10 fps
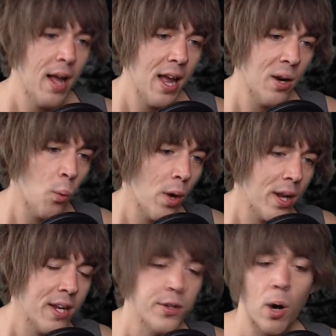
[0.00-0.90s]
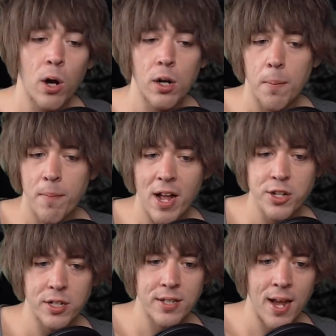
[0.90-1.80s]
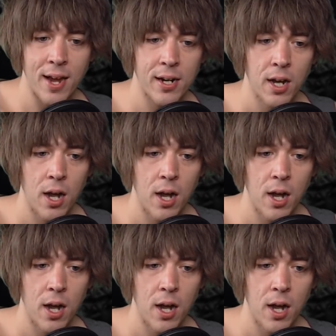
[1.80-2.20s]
and a 1-hit dark magic attack,